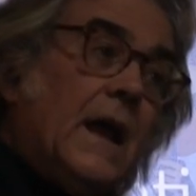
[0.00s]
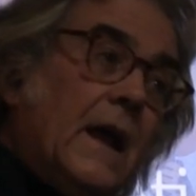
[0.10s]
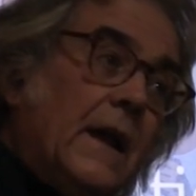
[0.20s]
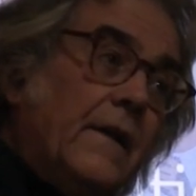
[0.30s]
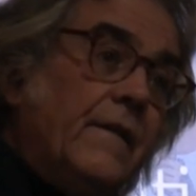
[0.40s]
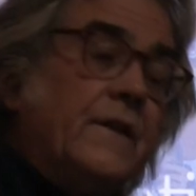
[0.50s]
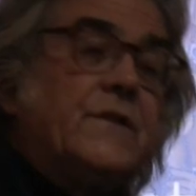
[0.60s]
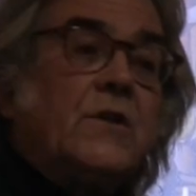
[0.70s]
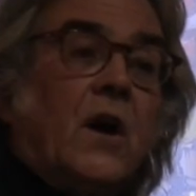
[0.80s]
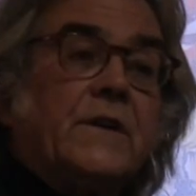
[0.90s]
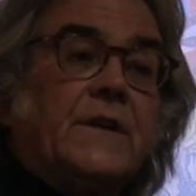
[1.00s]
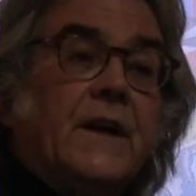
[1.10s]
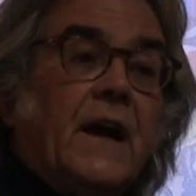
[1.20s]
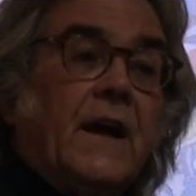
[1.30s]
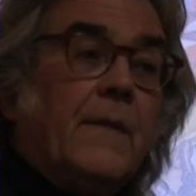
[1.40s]
and in this talk
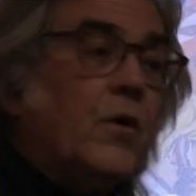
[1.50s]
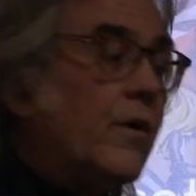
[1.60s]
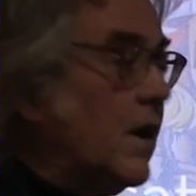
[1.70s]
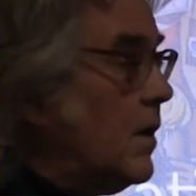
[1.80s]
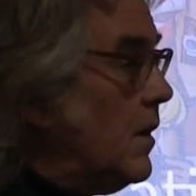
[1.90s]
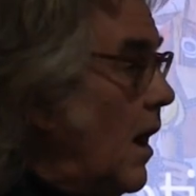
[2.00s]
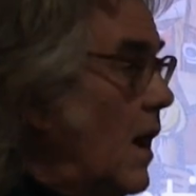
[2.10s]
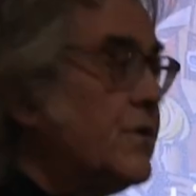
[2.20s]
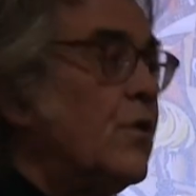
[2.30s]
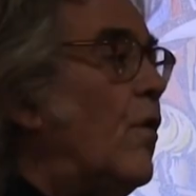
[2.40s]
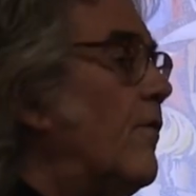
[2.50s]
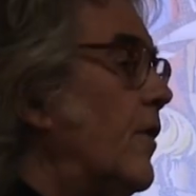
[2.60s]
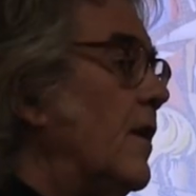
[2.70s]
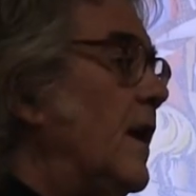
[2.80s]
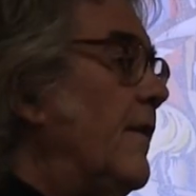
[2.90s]
tonight, I'm going to gloss
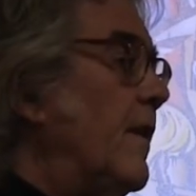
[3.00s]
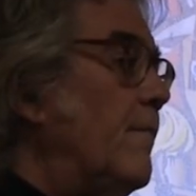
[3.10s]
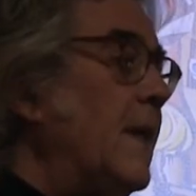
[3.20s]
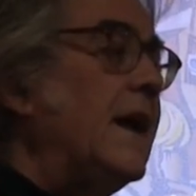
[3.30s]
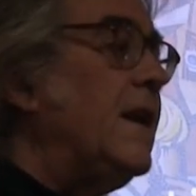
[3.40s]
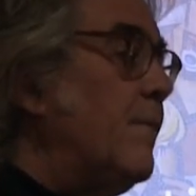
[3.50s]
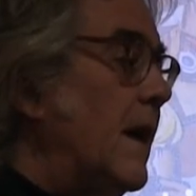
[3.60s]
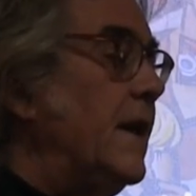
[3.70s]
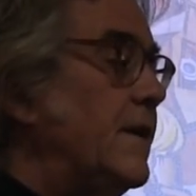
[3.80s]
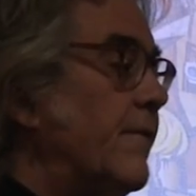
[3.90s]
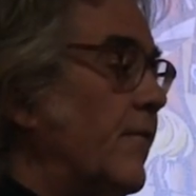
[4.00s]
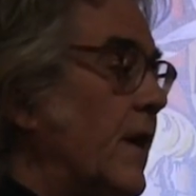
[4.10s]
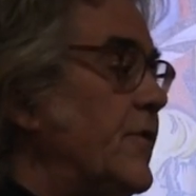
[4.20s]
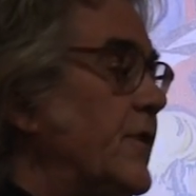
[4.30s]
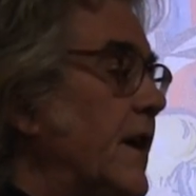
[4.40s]
over the many, many
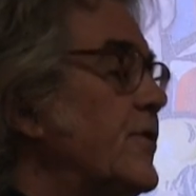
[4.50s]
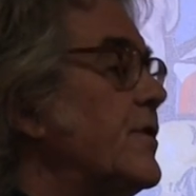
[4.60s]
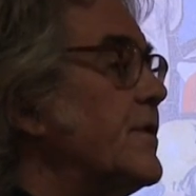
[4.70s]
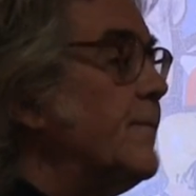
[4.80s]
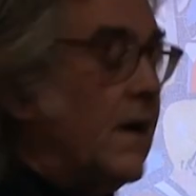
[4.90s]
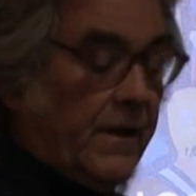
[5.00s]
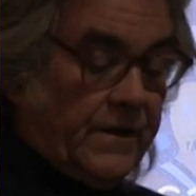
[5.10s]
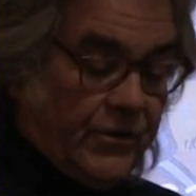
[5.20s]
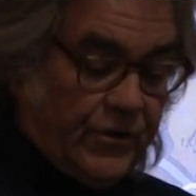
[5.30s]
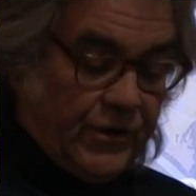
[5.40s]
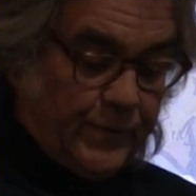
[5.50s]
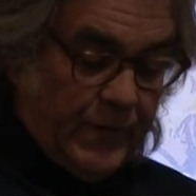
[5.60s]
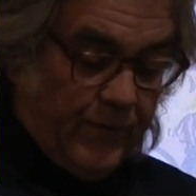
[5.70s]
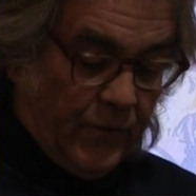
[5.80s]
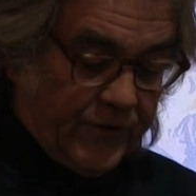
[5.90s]
differentiations among indigenous
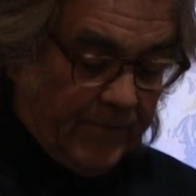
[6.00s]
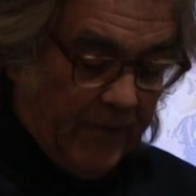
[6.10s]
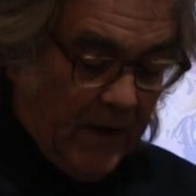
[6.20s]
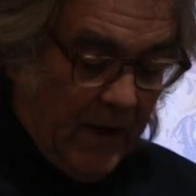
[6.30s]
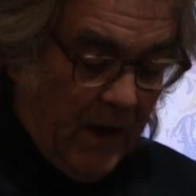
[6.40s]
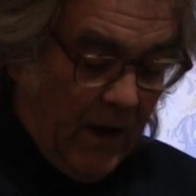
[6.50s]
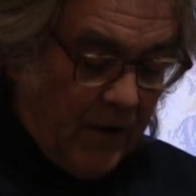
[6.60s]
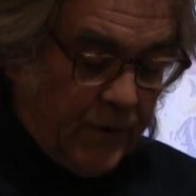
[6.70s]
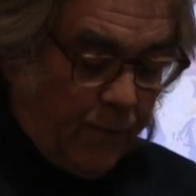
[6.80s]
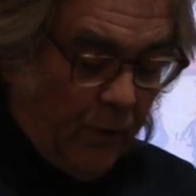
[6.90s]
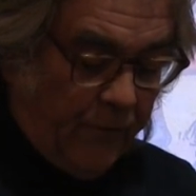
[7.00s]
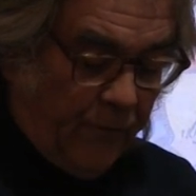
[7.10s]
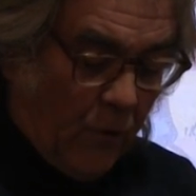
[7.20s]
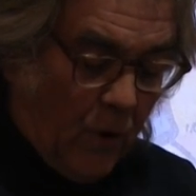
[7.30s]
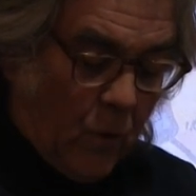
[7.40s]
peoples to put
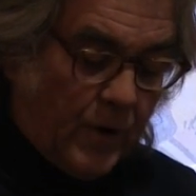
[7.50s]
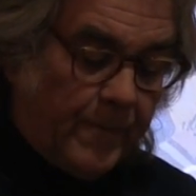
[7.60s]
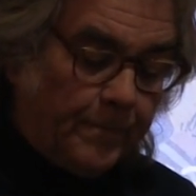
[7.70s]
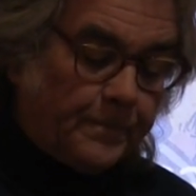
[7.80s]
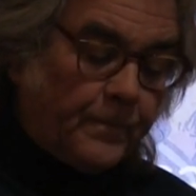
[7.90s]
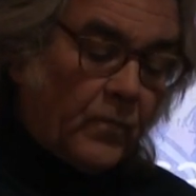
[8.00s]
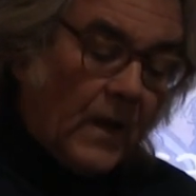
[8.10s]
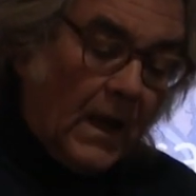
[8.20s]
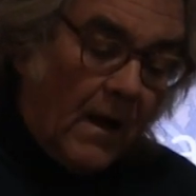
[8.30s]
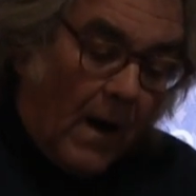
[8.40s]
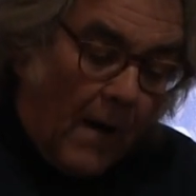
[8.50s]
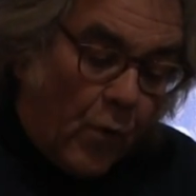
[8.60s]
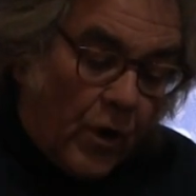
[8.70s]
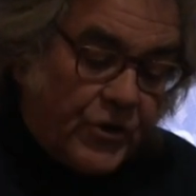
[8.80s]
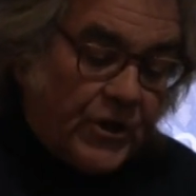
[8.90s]
forward a
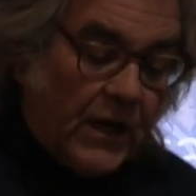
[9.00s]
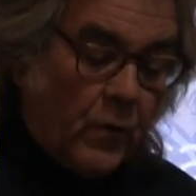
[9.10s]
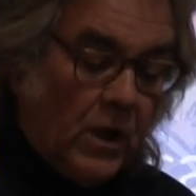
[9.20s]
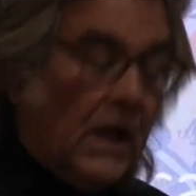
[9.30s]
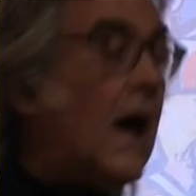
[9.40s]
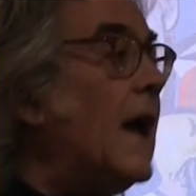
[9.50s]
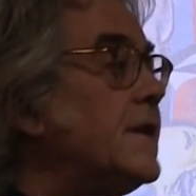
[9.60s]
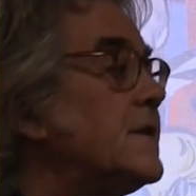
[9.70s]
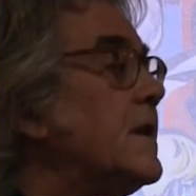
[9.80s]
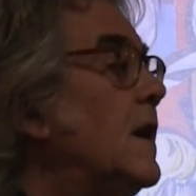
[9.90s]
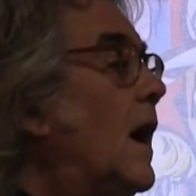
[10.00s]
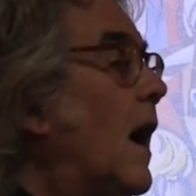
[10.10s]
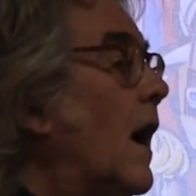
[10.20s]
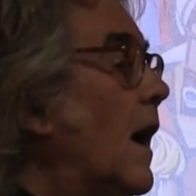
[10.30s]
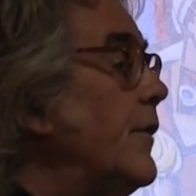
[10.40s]
more generalized
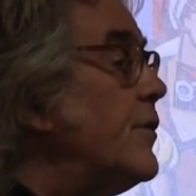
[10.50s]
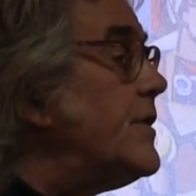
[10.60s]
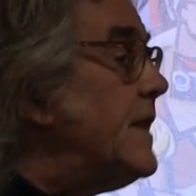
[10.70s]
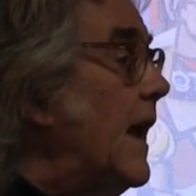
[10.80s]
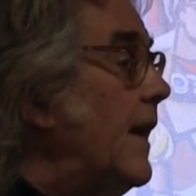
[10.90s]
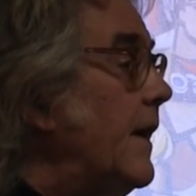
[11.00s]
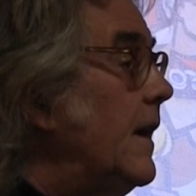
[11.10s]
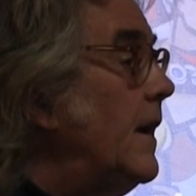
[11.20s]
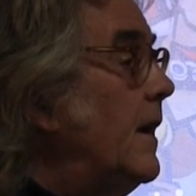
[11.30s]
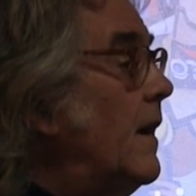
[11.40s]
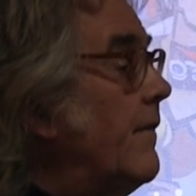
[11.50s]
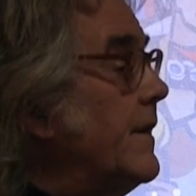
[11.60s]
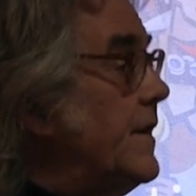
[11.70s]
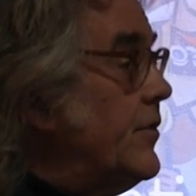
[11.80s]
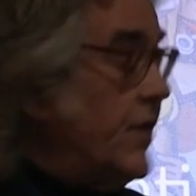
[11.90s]
understanding of
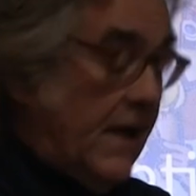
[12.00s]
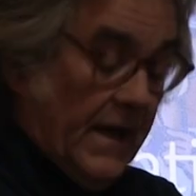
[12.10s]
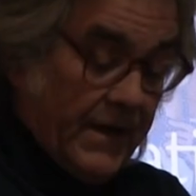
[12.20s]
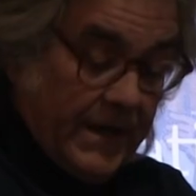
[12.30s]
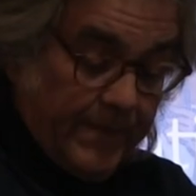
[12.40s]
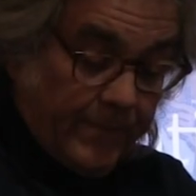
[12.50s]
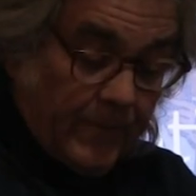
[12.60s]
indigeneity.